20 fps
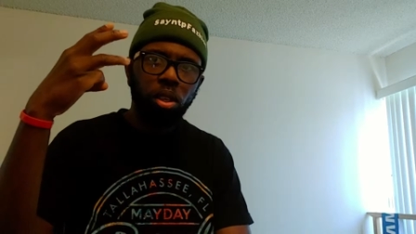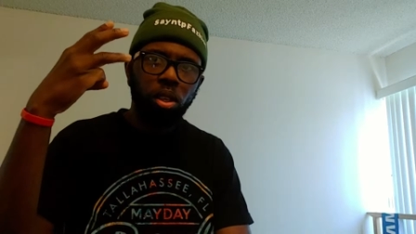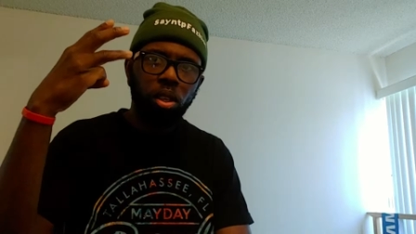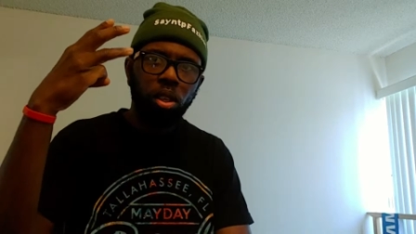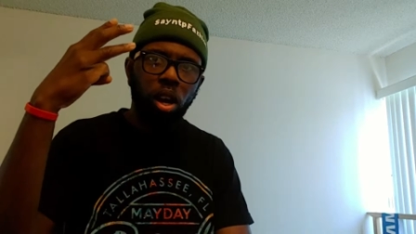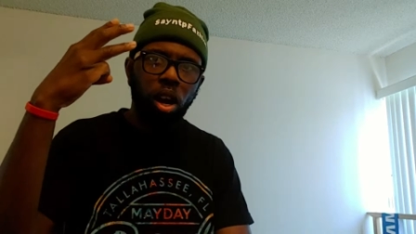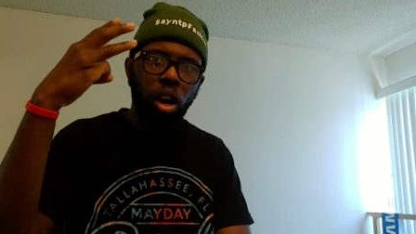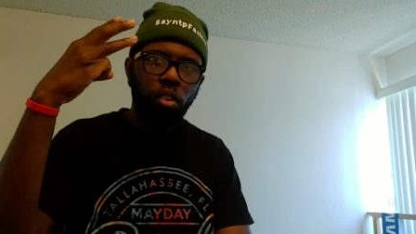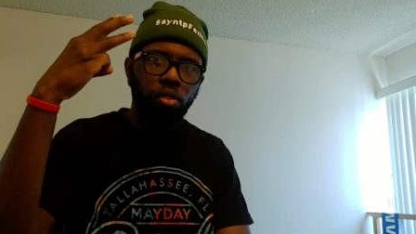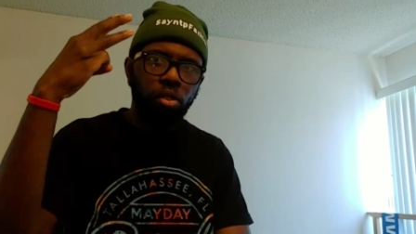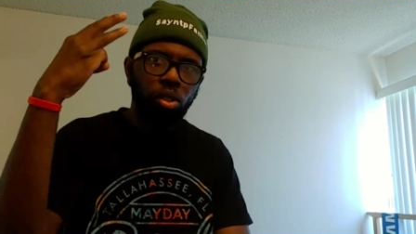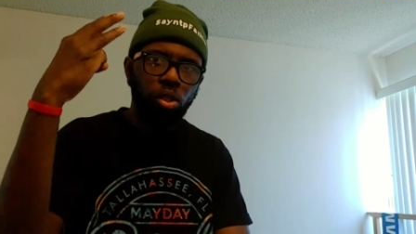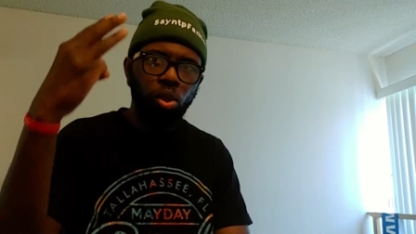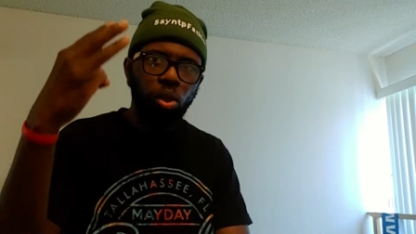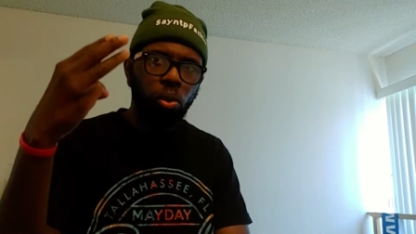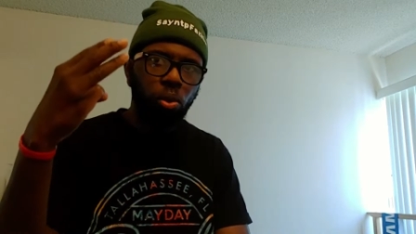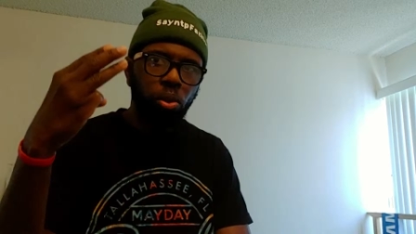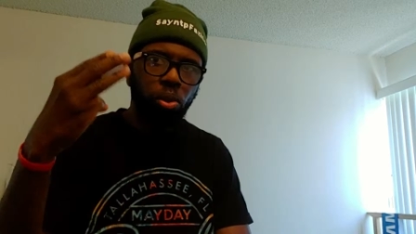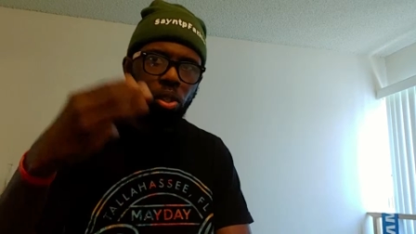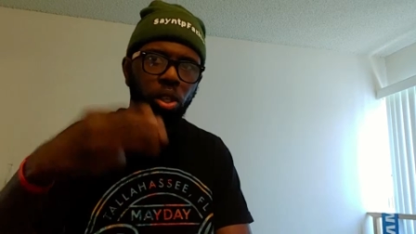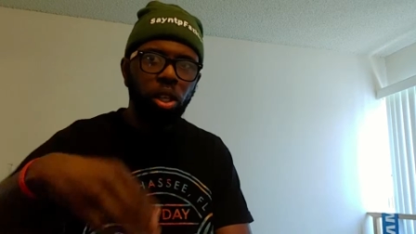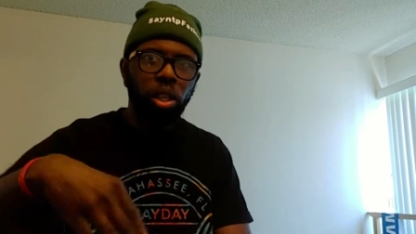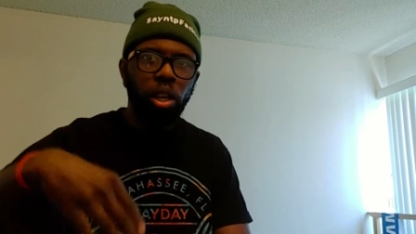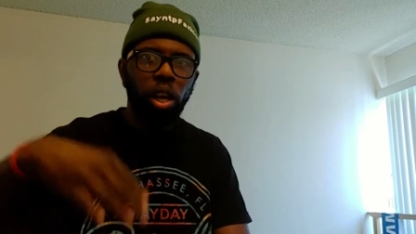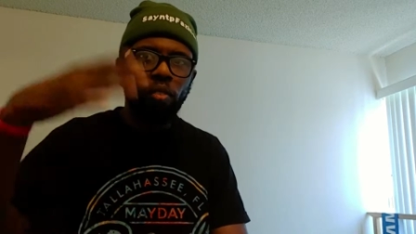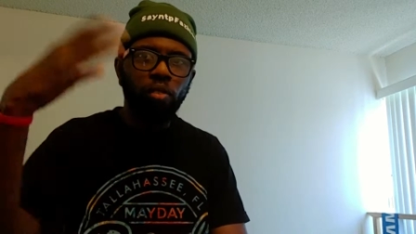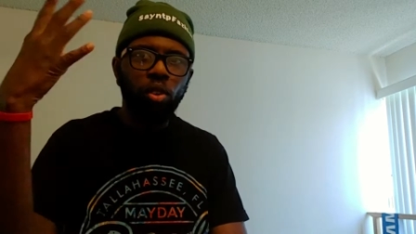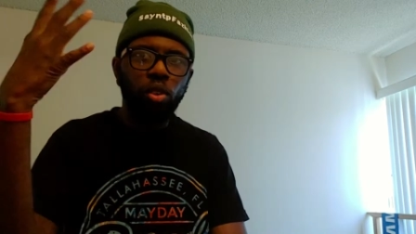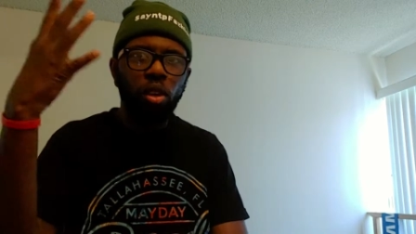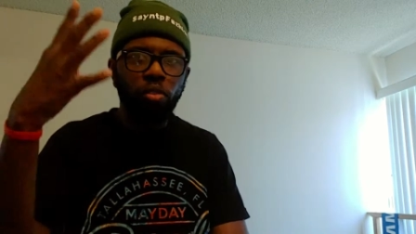after Jordan, I
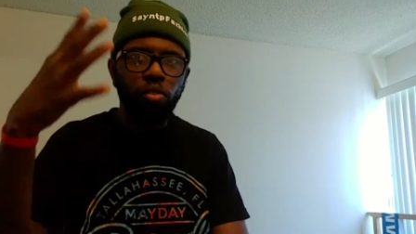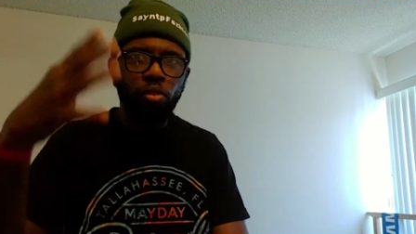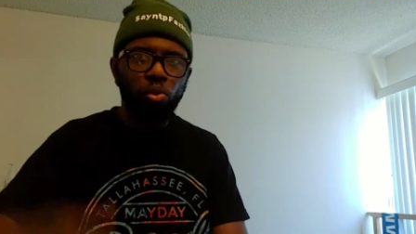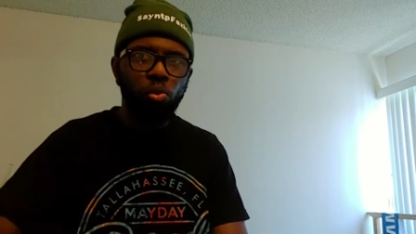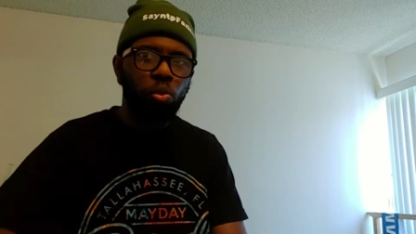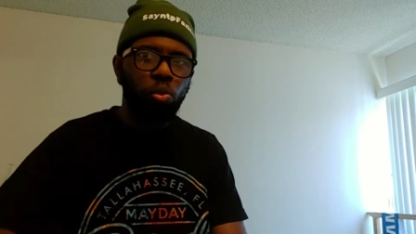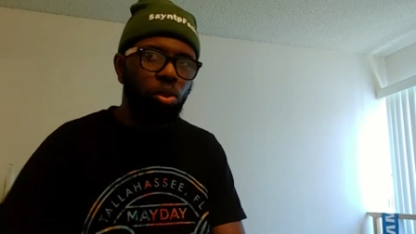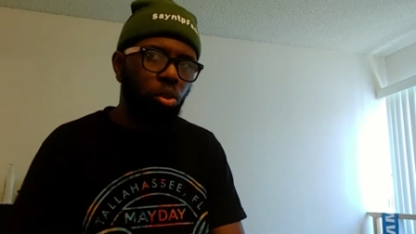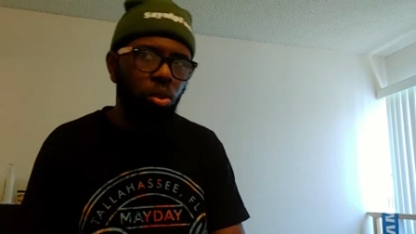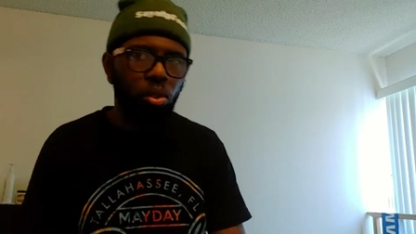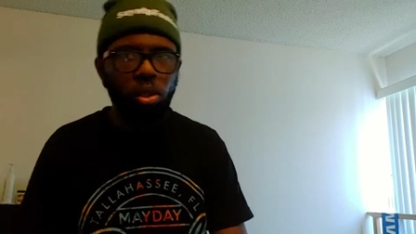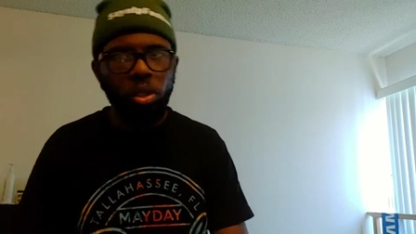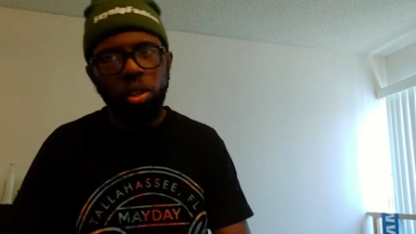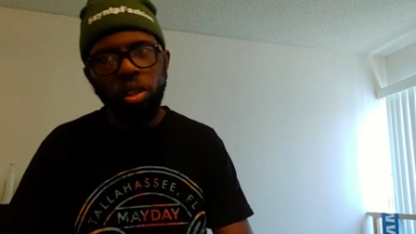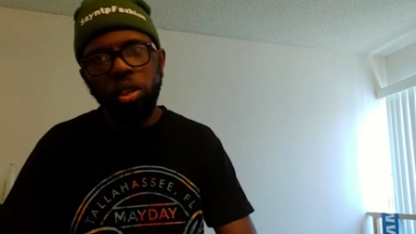have your Air Force ones.